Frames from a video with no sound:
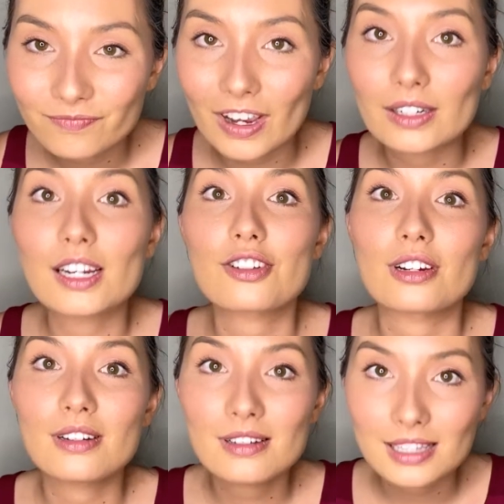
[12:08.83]

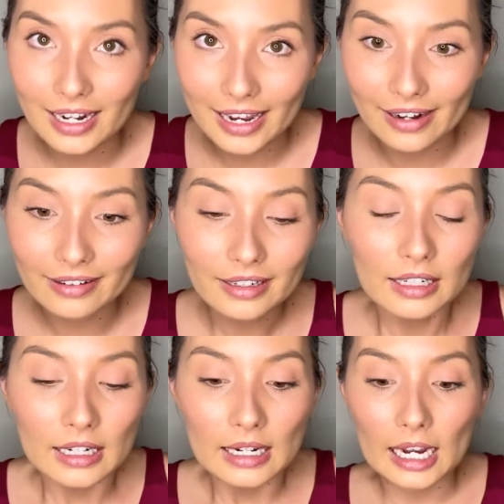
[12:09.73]
foundation, set again.
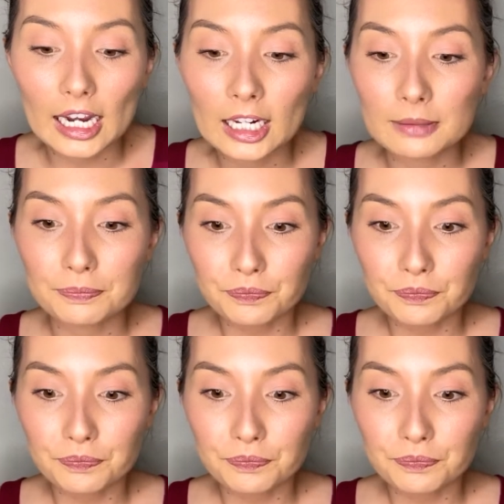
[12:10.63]
Um,